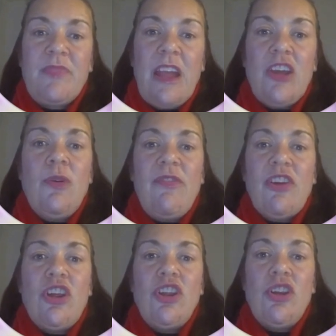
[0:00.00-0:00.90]
that you have
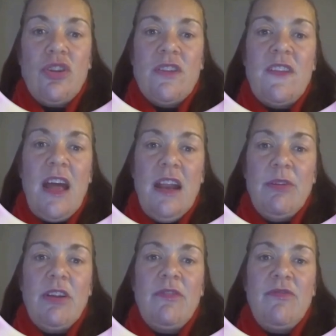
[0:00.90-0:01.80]
the hugest
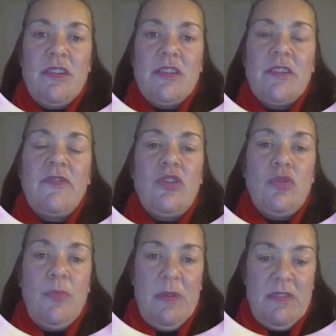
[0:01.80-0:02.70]
element of risk for
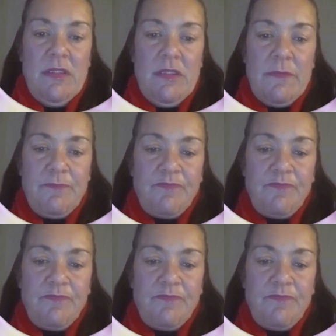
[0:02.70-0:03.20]
your business.